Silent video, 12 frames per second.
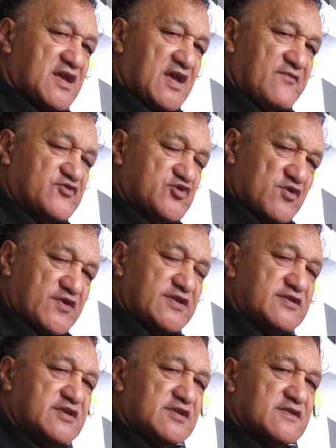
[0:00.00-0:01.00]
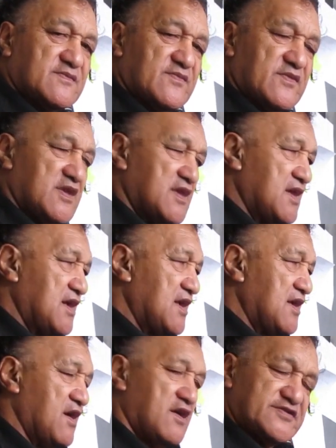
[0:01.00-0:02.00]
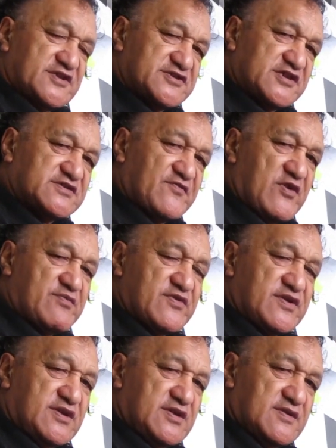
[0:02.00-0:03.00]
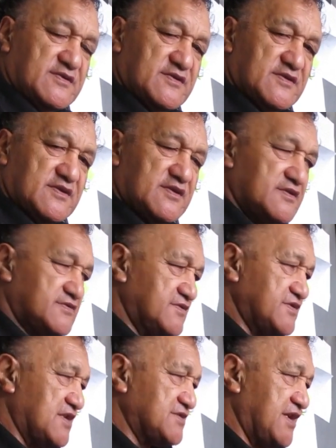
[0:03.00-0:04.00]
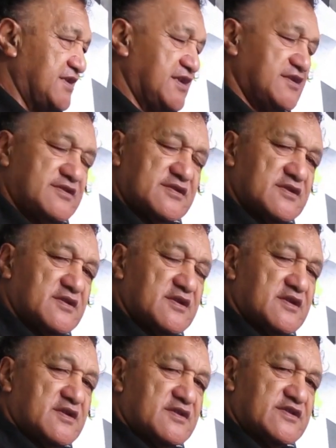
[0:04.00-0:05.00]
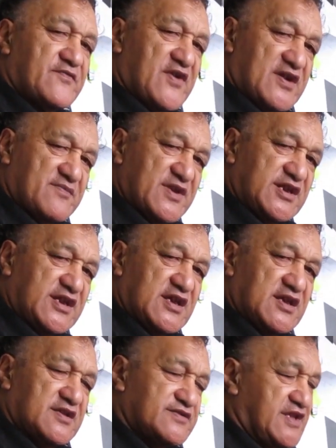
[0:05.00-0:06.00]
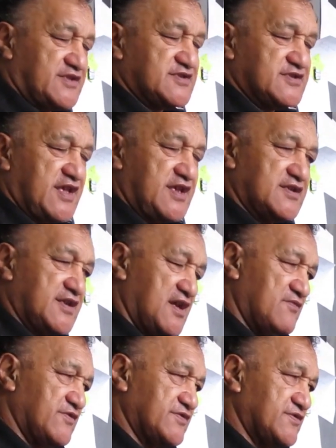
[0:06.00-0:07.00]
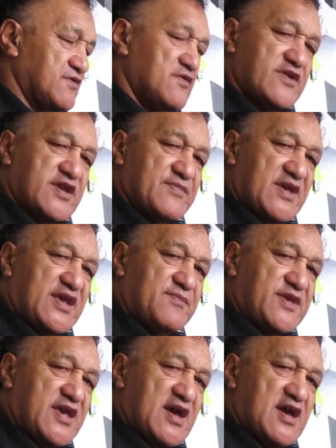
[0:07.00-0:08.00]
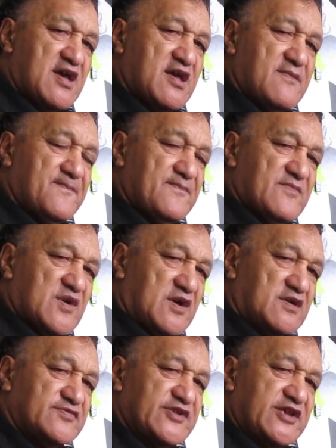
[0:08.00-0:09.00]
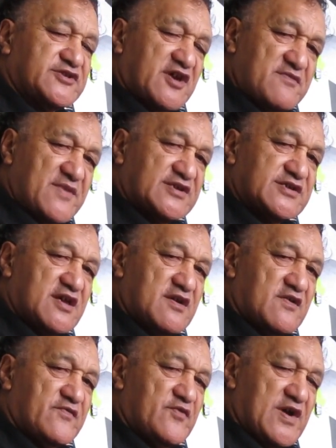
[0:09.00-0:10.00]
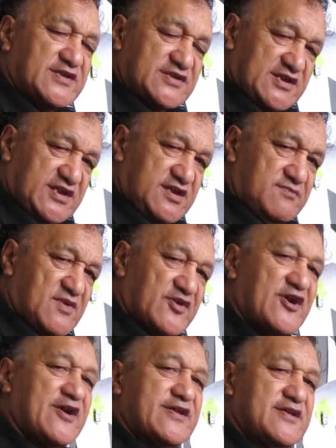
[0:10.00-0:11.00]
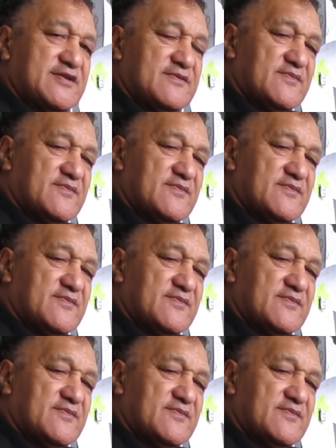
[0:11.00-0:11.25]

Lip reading: have joined on the 6th of February 2018. The Whakamininga that's there now with Hohepa Epiha on the taumata of Waitangi Marae